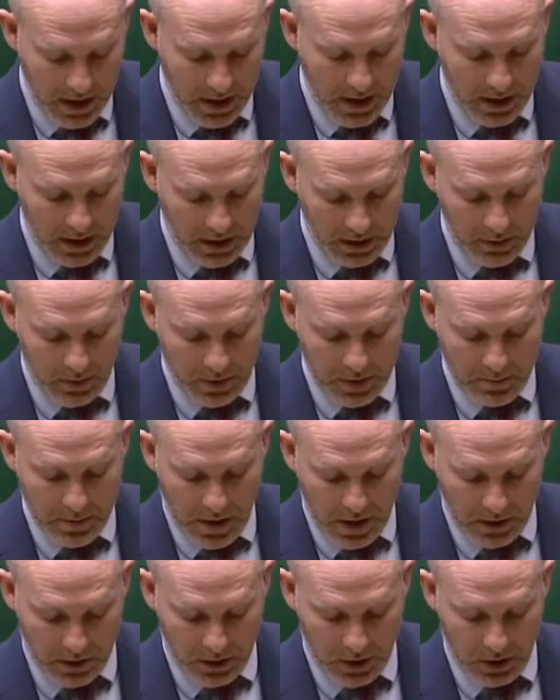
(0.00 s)
including
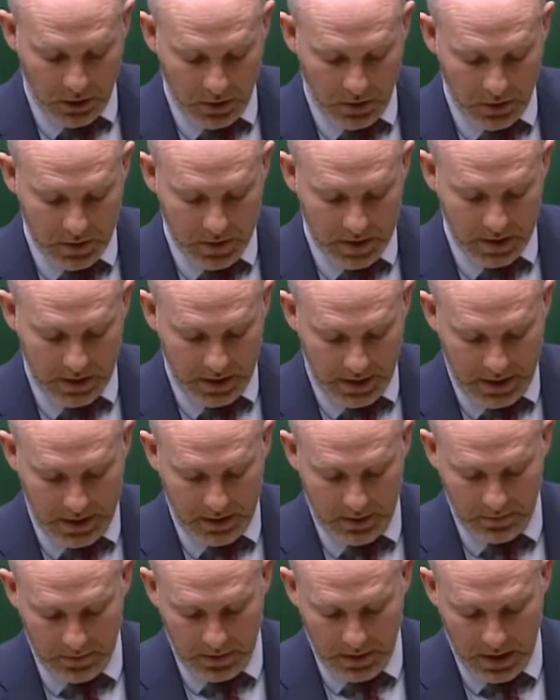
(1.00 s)
Mark Hughes,
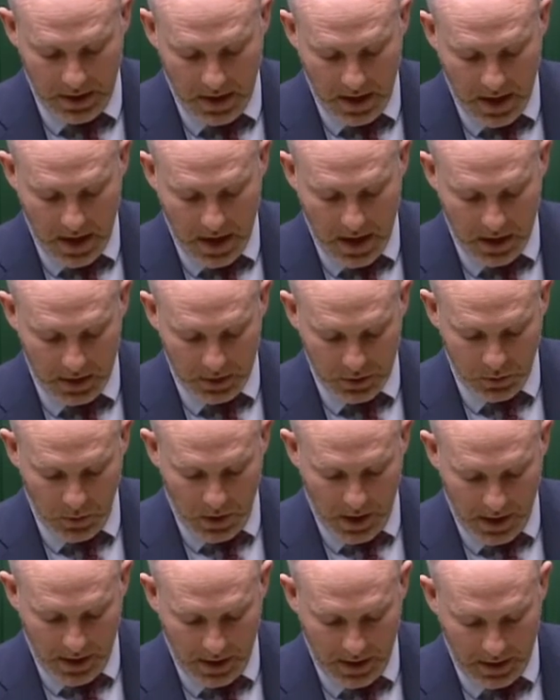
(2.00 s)
Liam
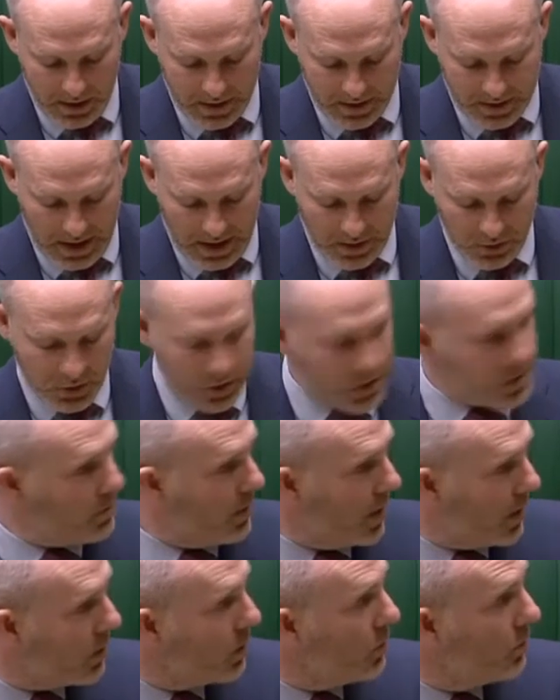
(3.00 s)
Dwyer and Sandra
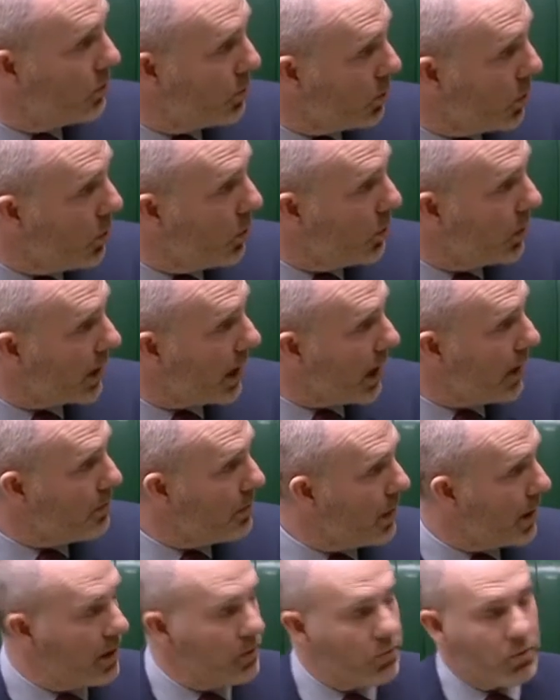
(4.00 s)
Smith, who've brought the
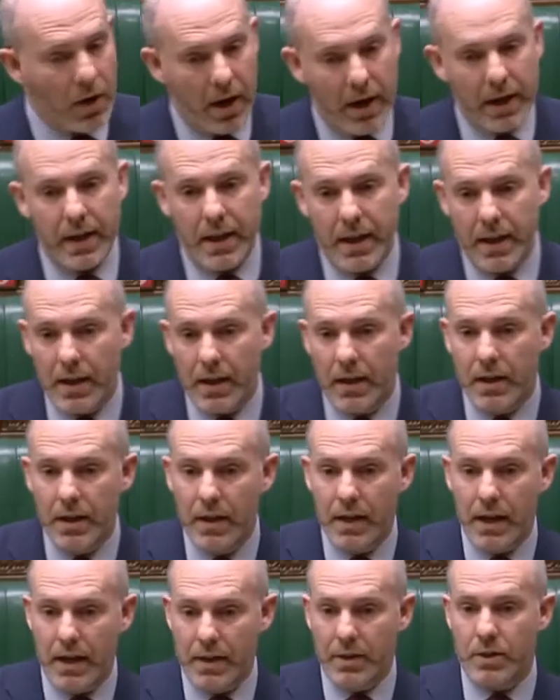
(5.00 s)
campaign right here
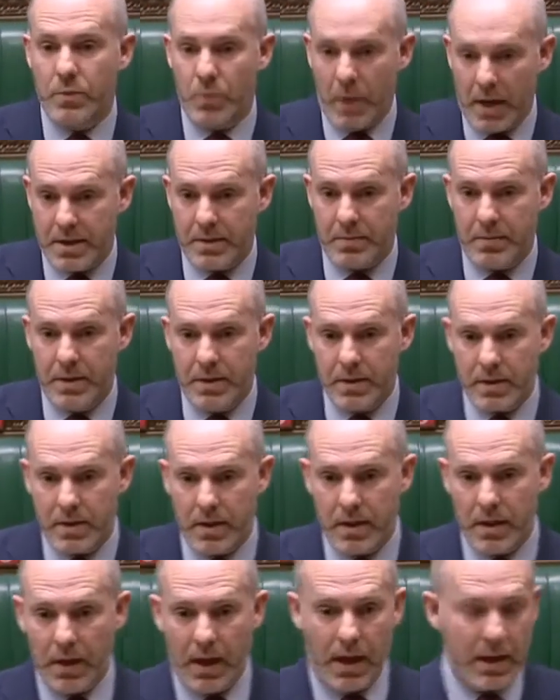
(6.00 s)
into
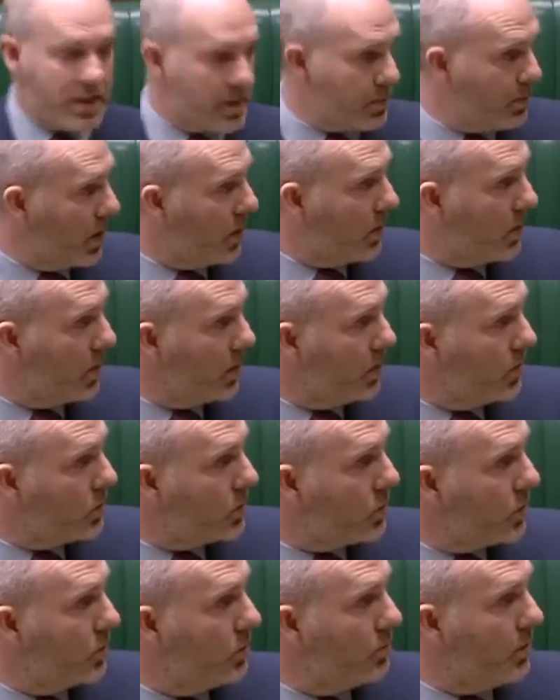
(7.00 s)
Westminster and spoken
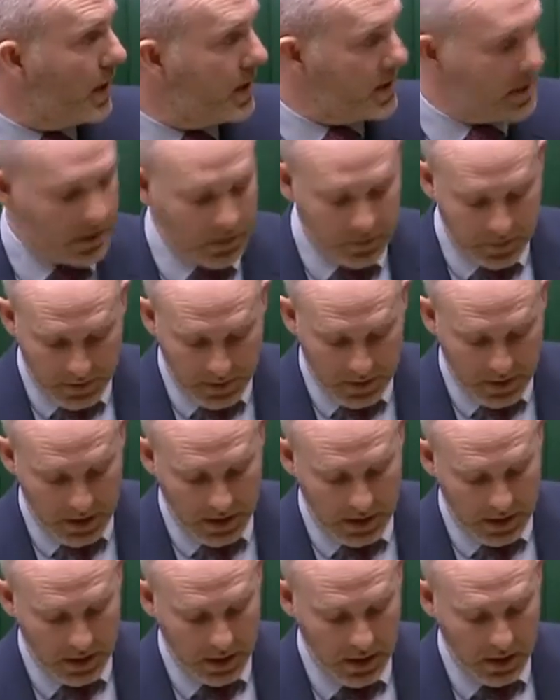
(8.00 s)
to myself and
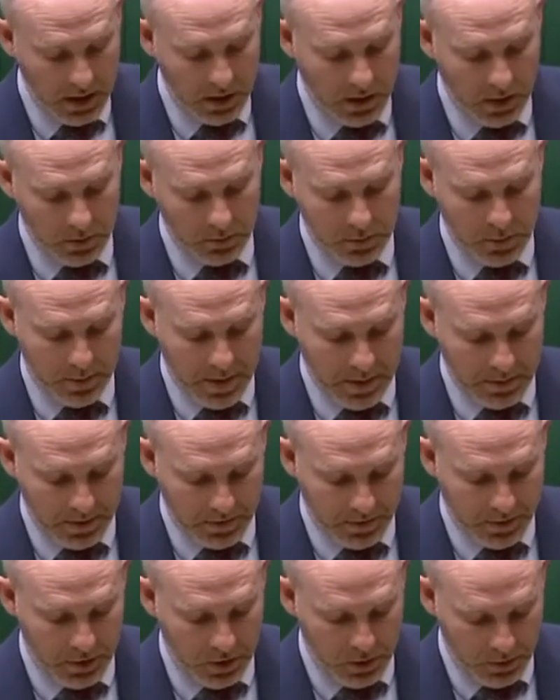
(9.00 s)
the Honourable Member
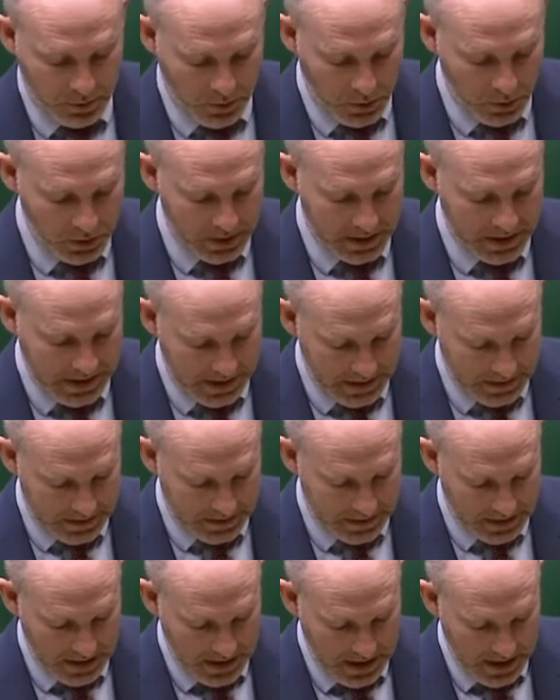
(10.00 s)
for Newport East.